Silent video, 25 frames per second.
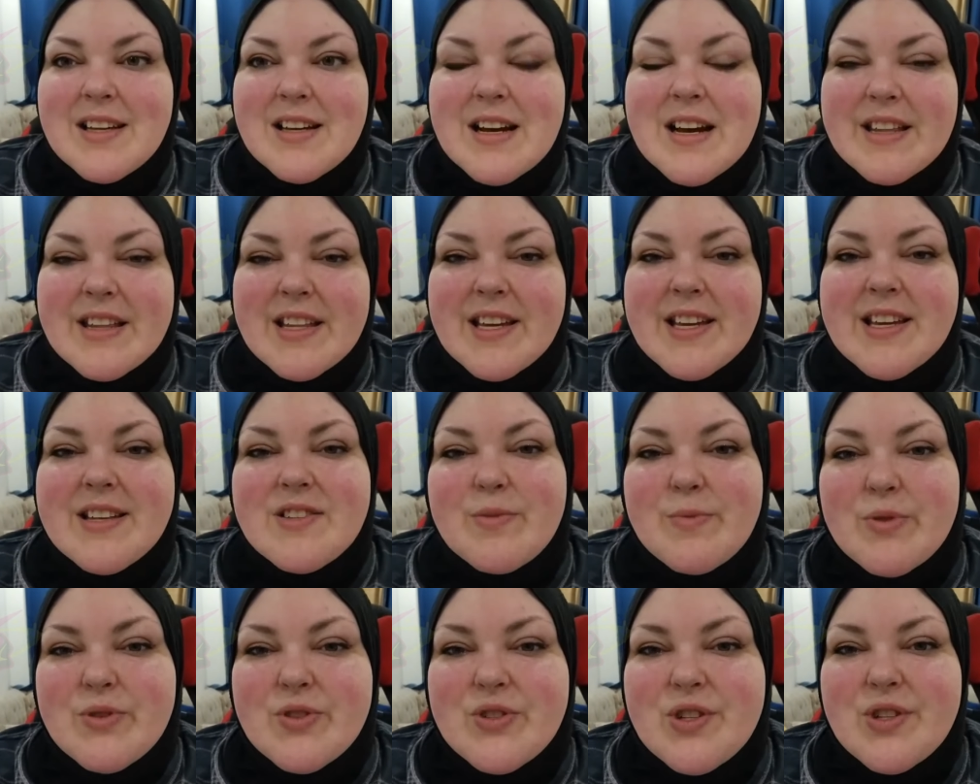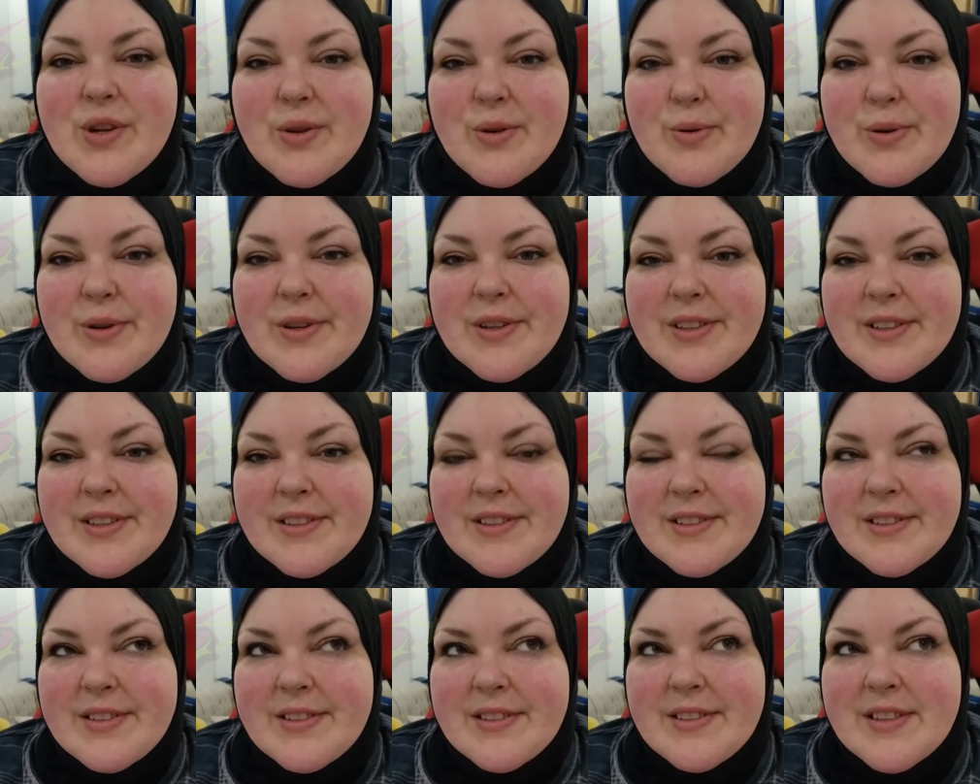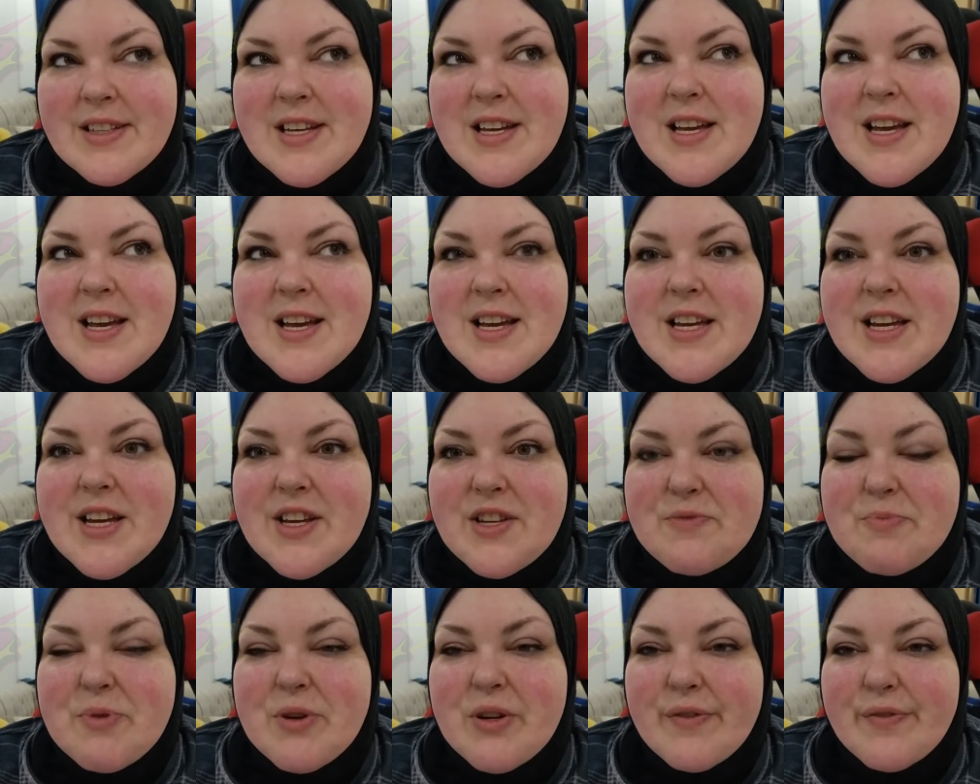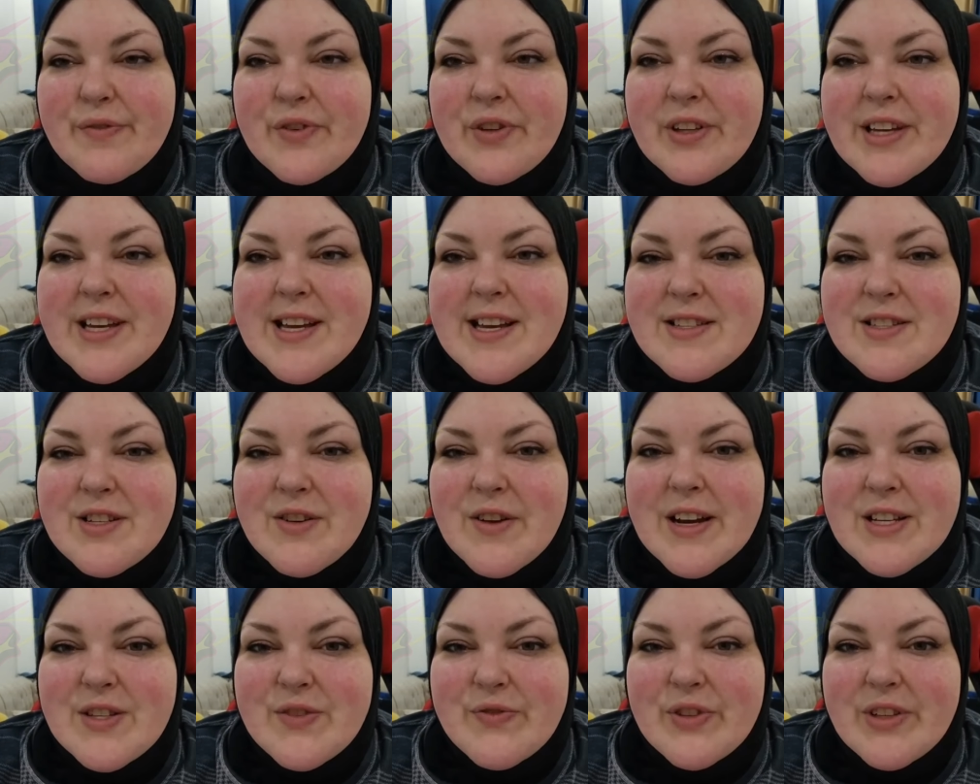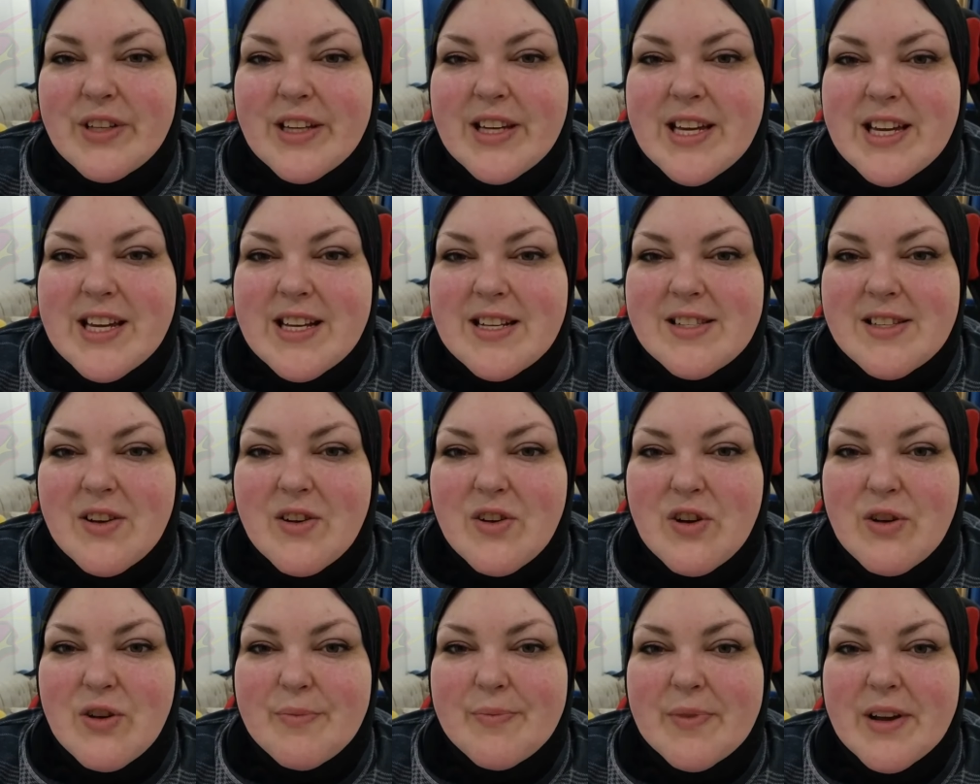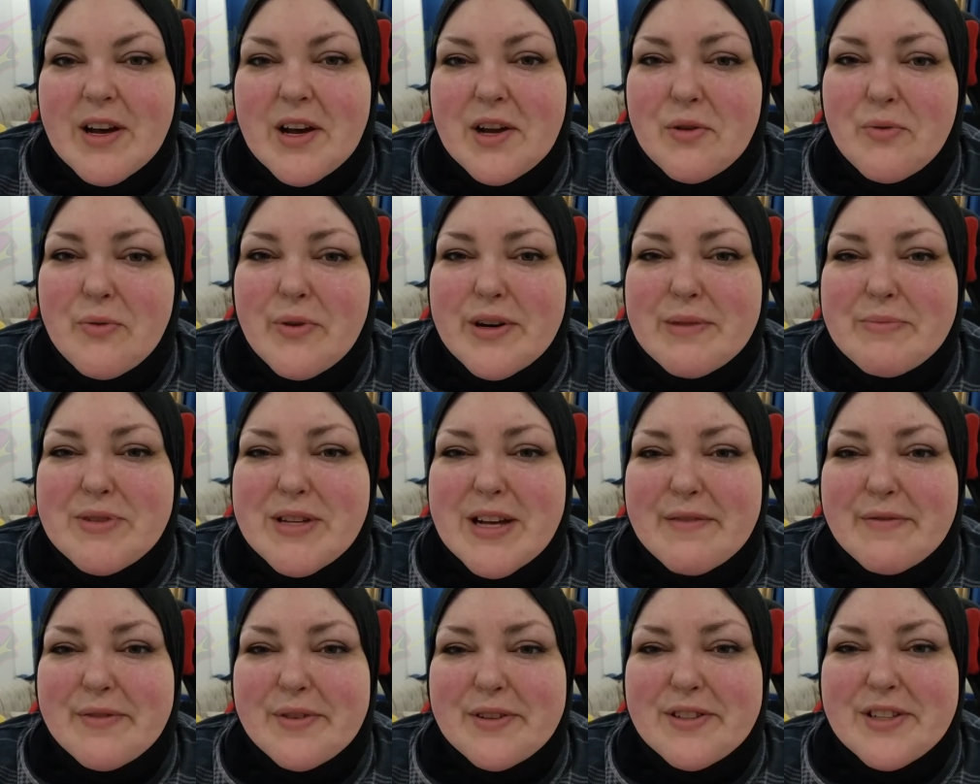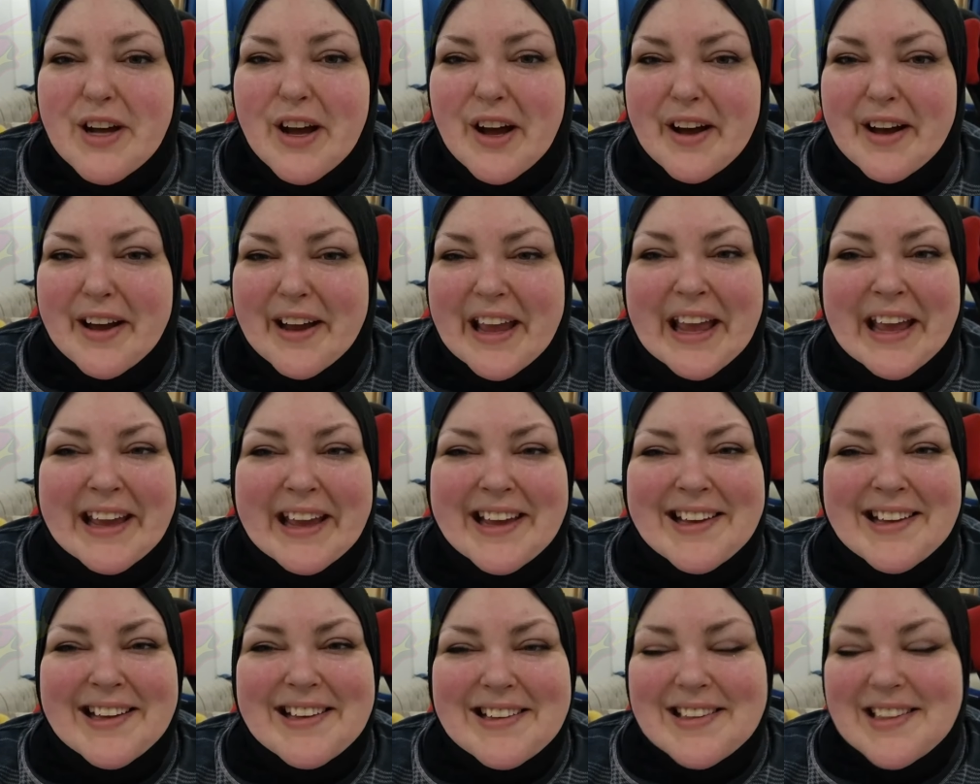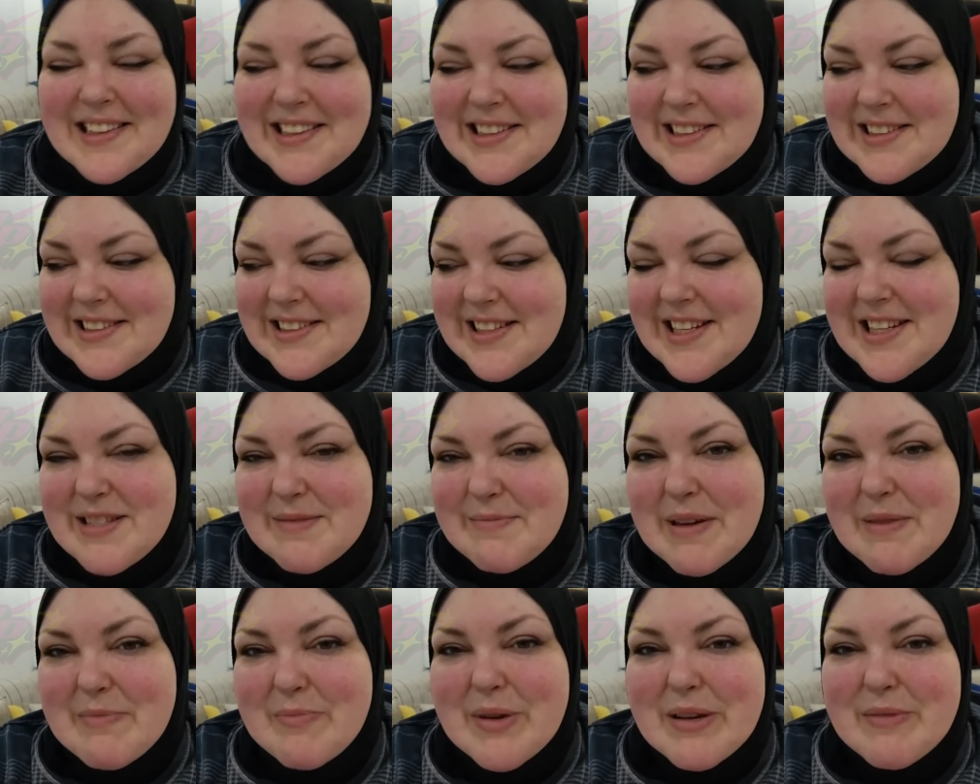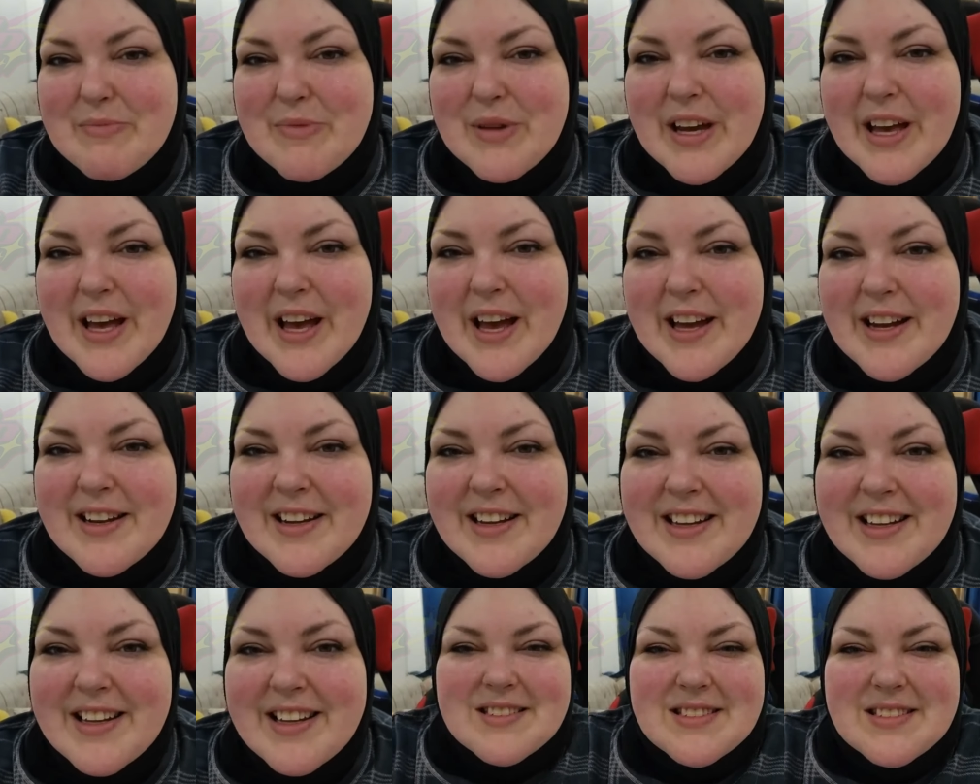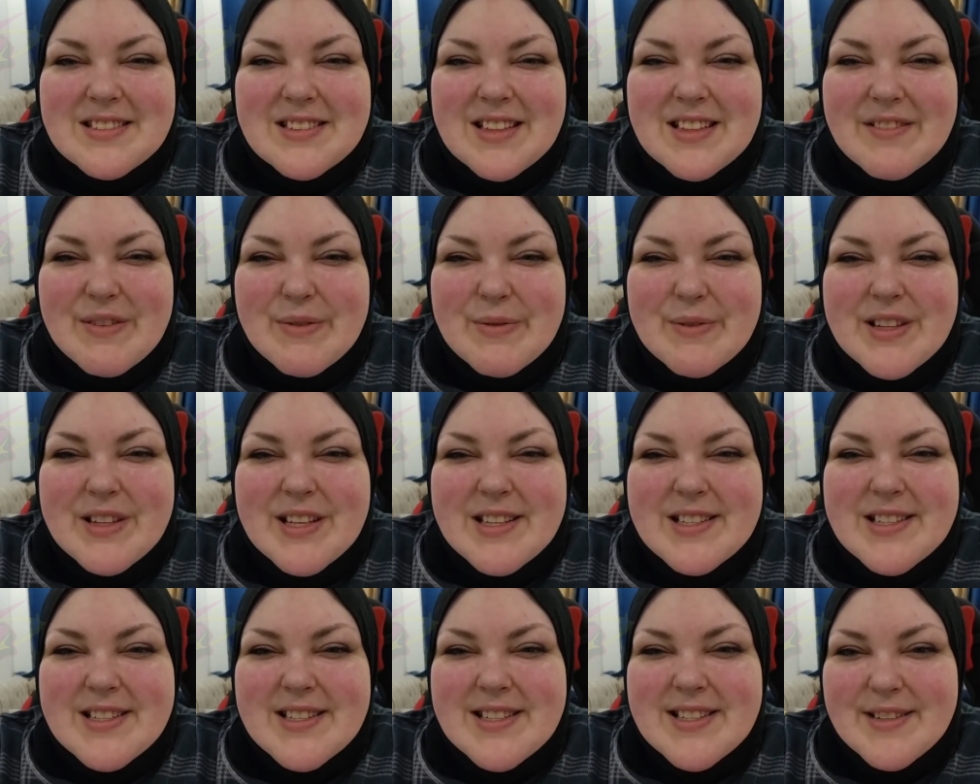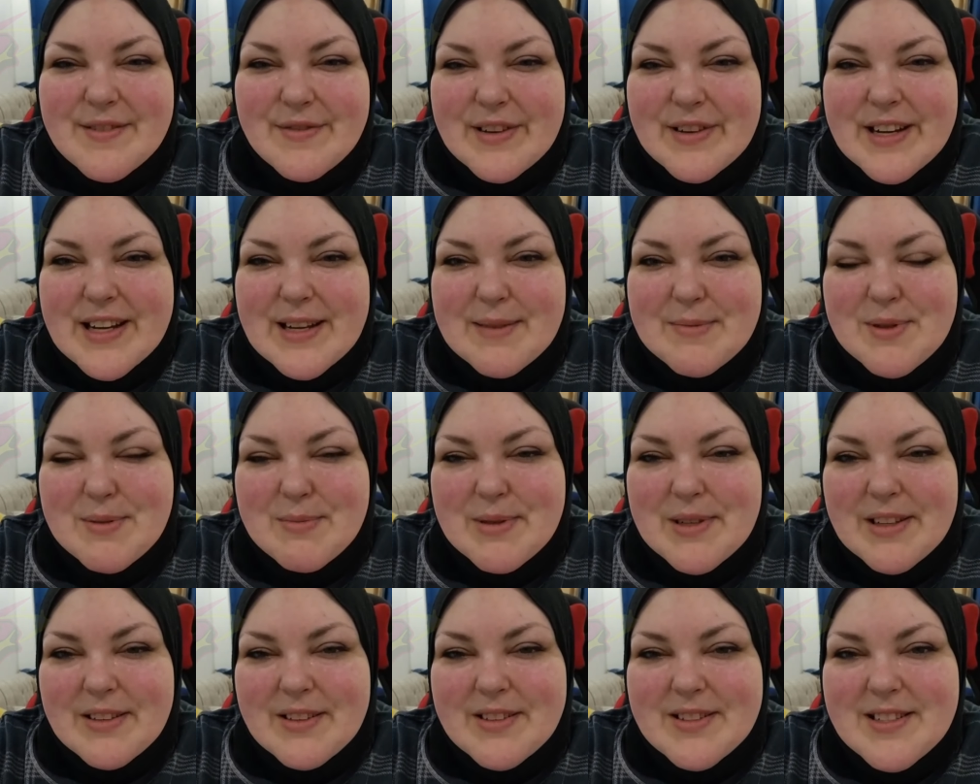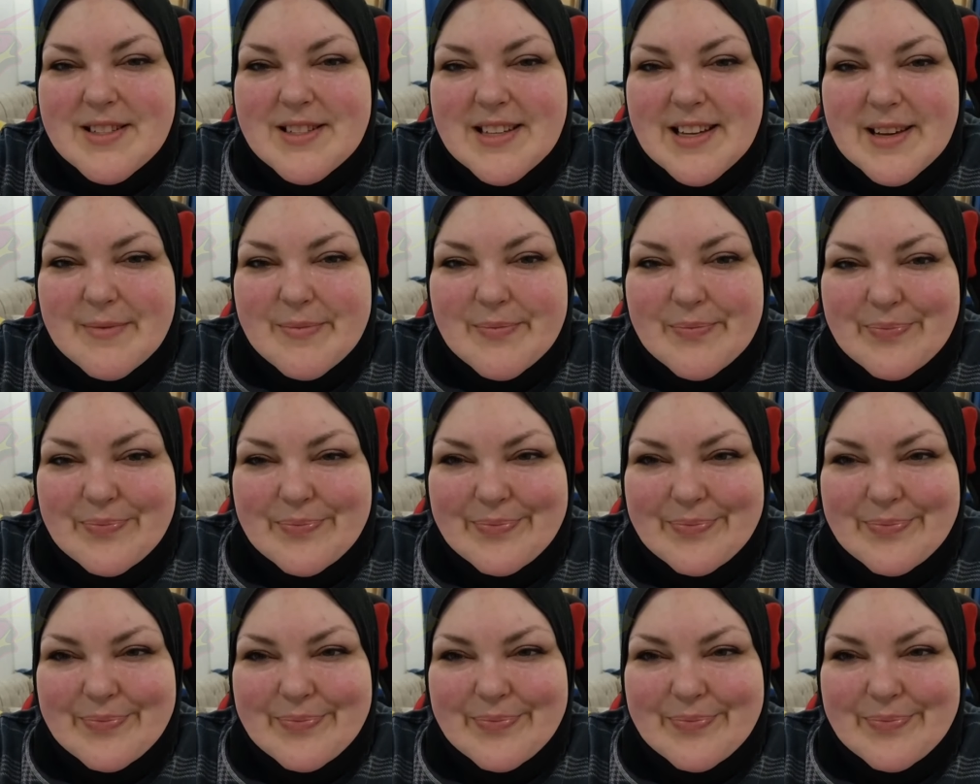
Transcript: I think he's almost two. He's beautiful, he's graceful, he's so... I don't want him to ever die. he's my big man. Everyone thinks it's a different hamster, but it looks the same.